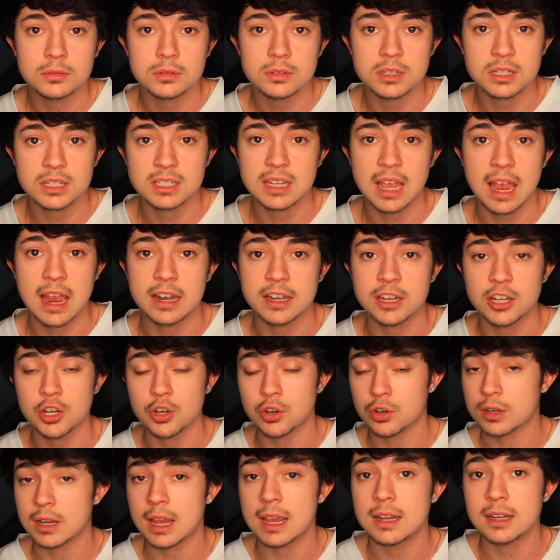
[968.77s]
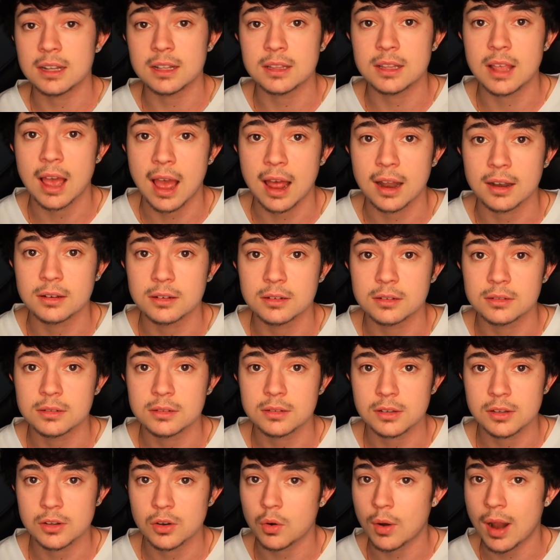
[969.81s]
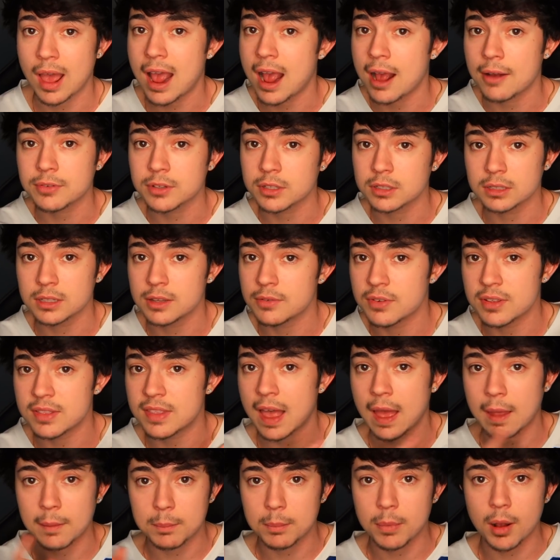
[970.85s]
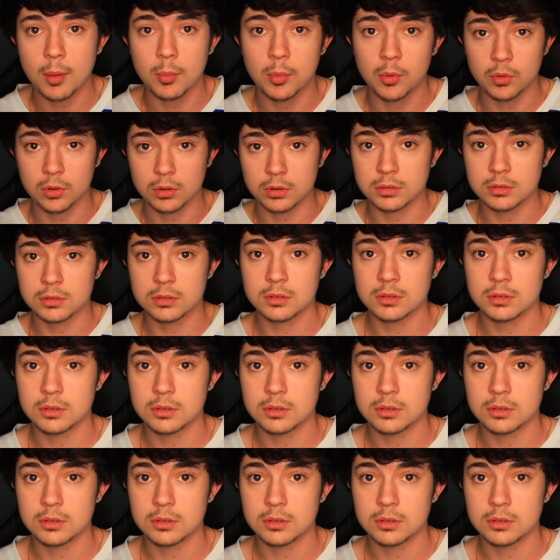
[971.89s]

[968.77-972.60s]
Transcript: Society created that. You don't have to live in that bubble.